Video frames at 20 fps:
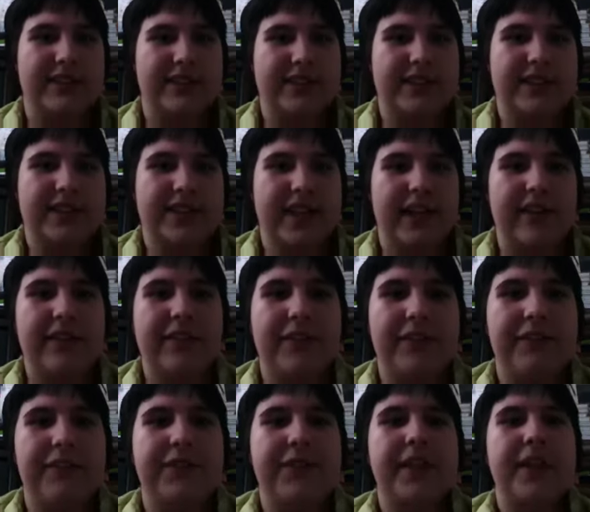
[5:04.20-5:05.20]
of stuff.
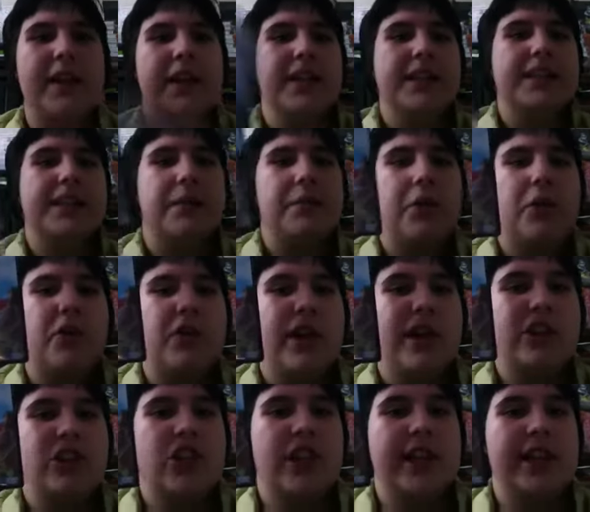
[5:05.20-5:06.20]
Salmon
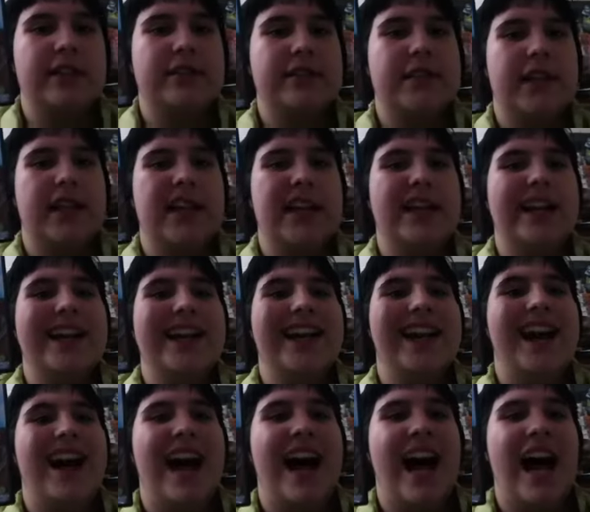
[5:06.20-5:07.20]
Gratchlin.
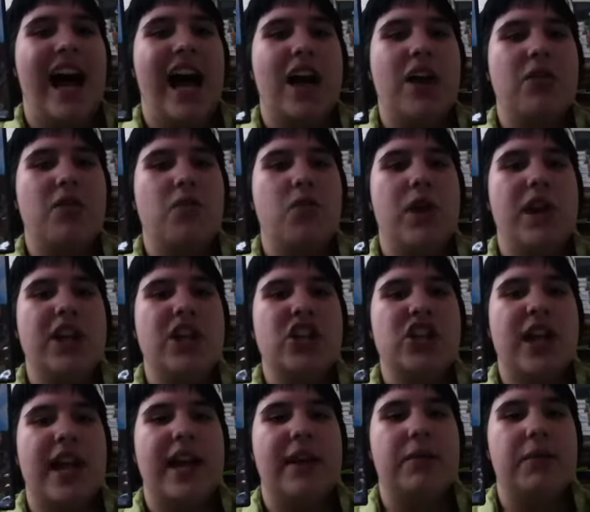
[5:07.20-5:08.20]
I wish
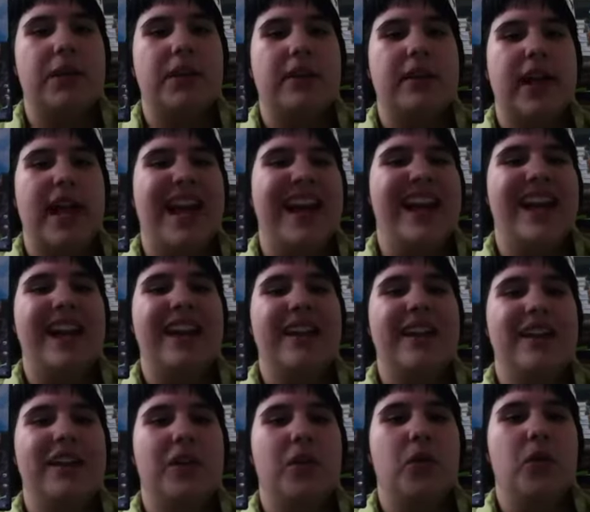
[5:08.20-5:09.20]
they would they
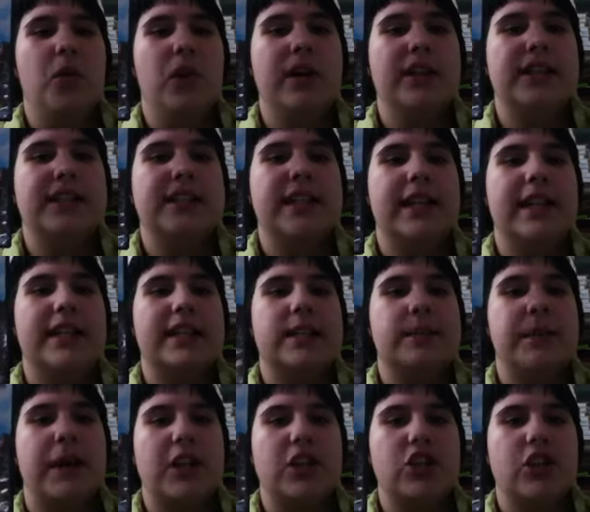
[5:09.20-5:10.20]
would send a
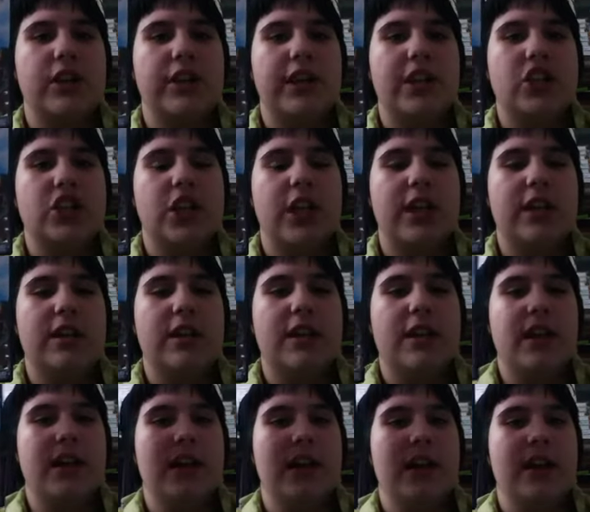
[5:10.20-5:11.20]
special edition.
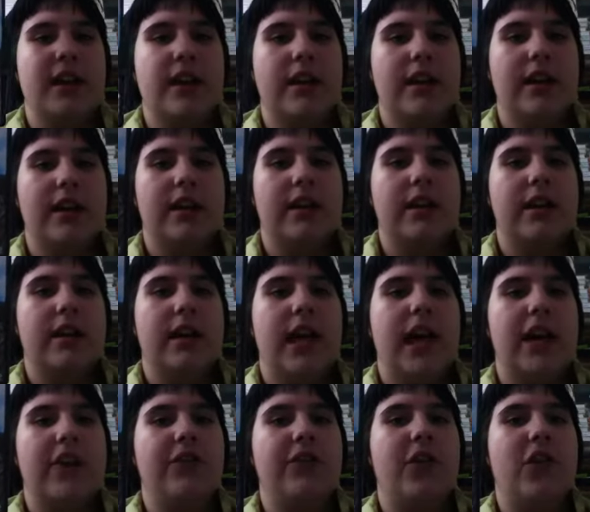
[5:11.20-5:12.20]

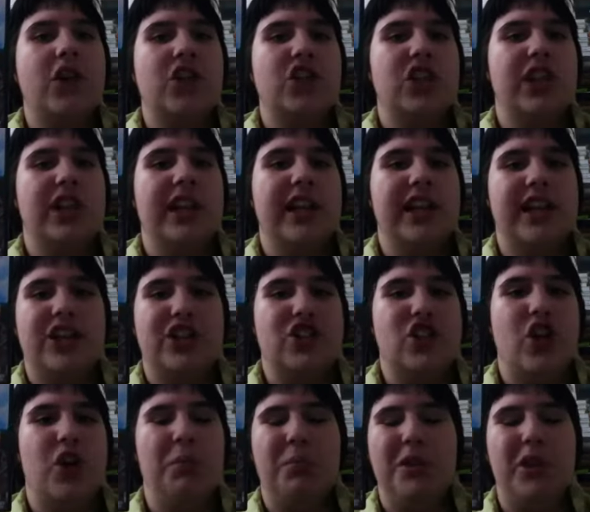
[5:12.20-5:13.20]
Unfortunately, there's
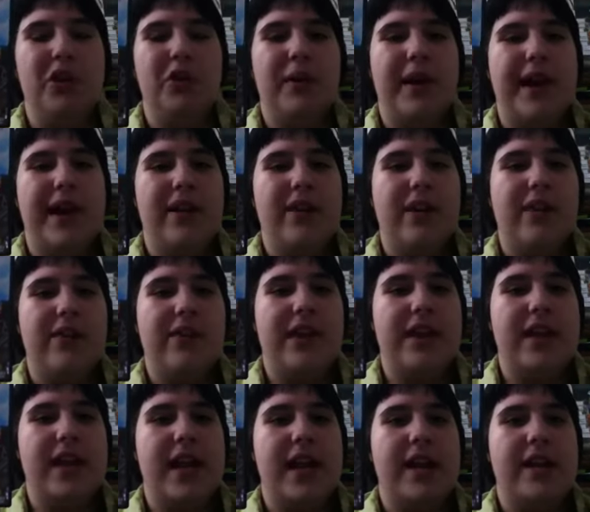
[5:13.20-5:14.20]
no Blu-ray of
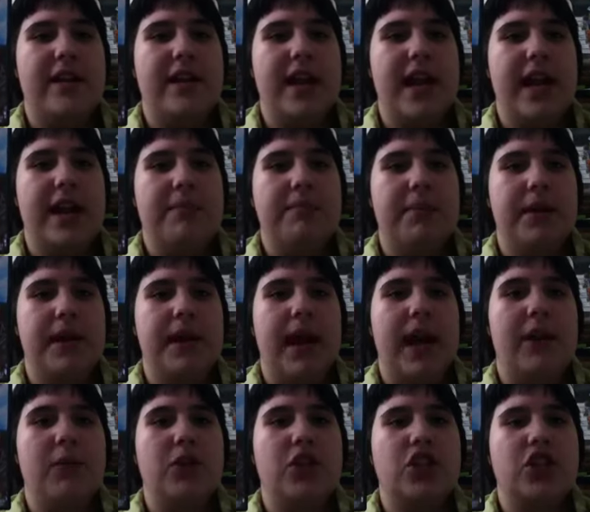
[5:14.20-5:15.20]
it yet, yet, but
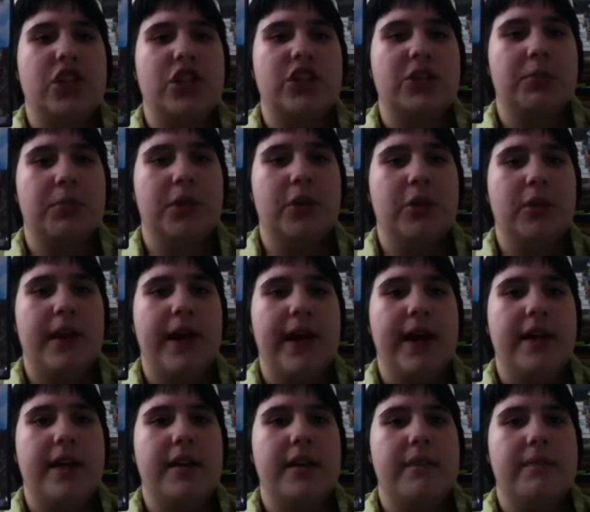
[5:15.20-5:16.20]
I wish there's a
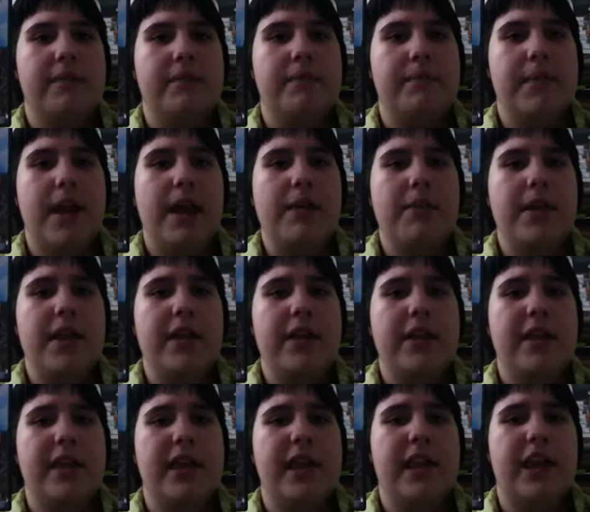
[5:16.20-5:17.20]
Blu-ray. Maybe
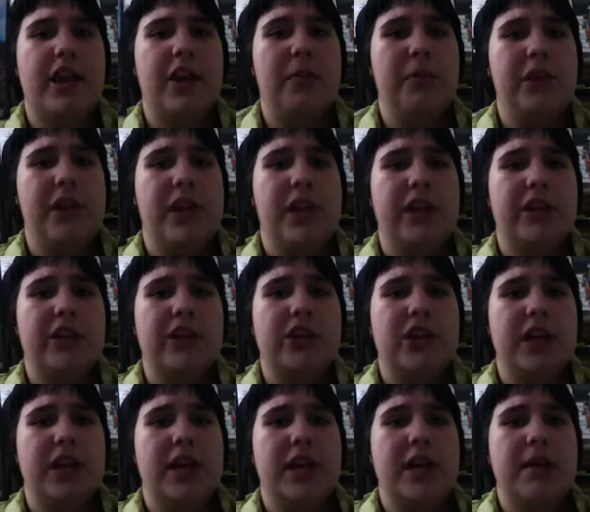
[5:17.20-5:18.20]
in a couple years,
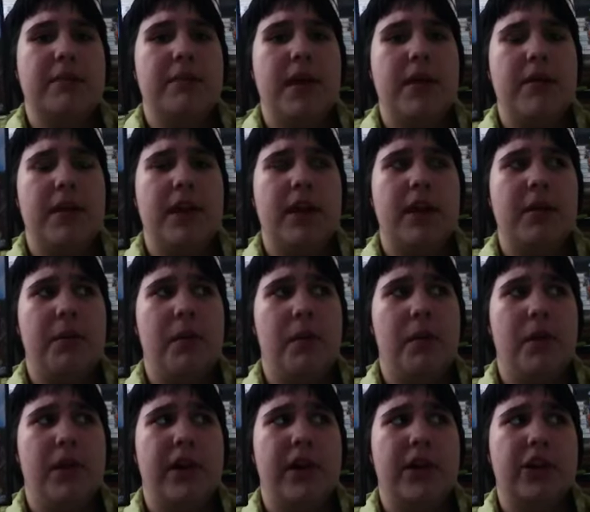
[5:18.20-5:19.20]
maybe in a couple
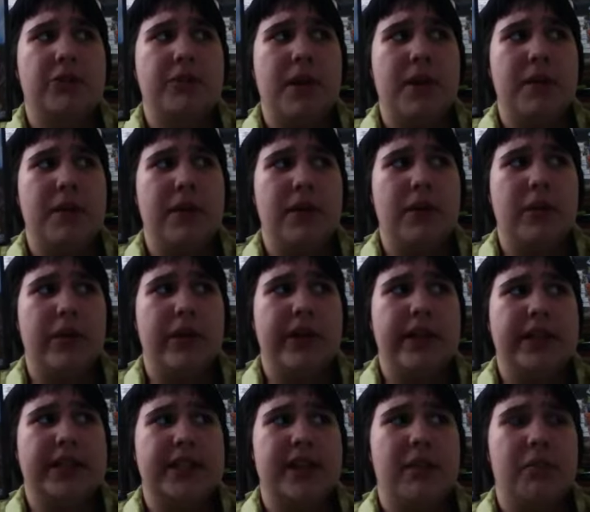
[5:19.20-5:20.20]
more years, maybe they'll
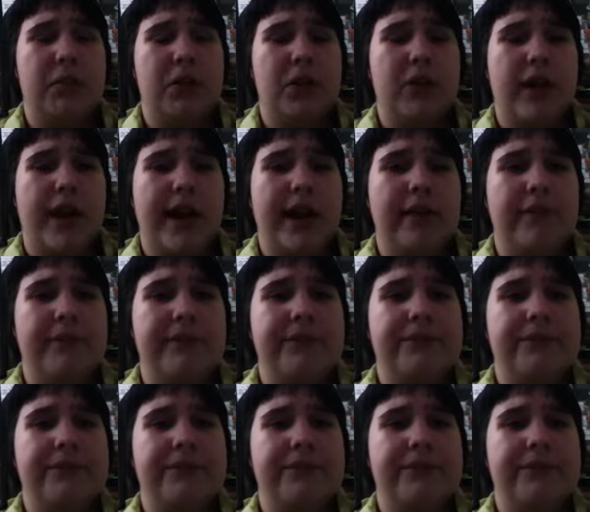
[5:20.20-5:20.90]
release it on Blu-ray.